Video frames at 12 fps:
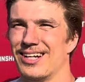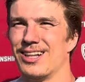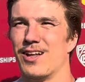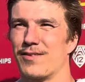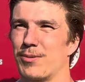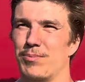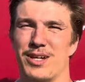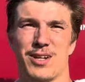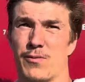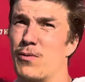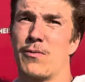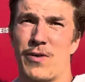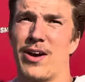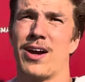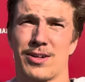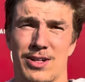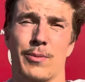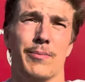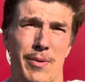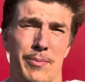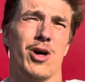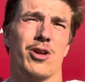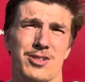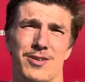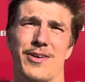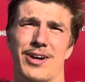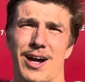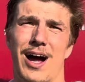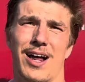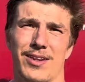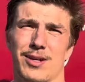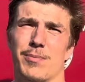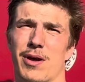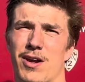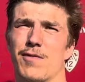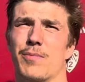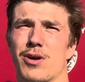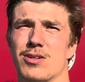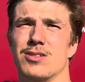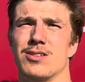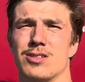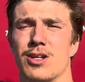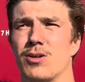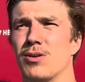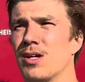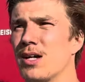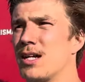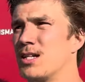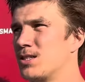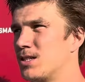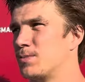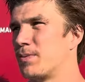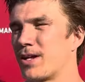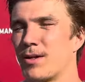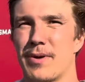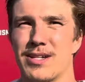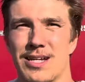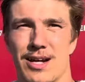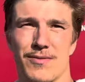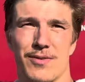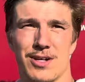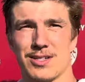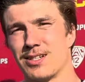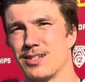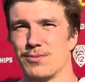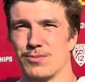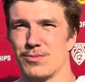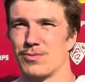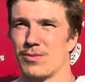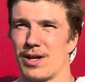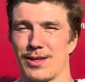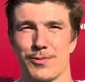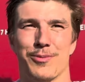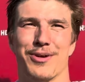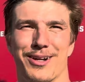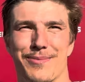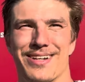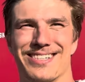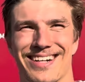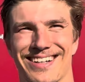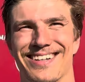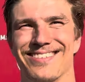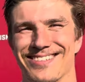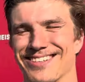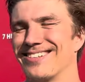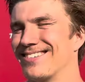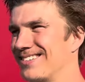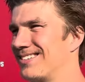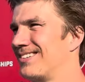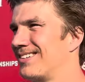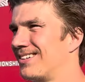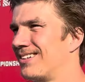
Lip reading: love competing. Miller is a very highly competitive person. So he's bringing the best out of us, and I think we're bringing the best out of him. So.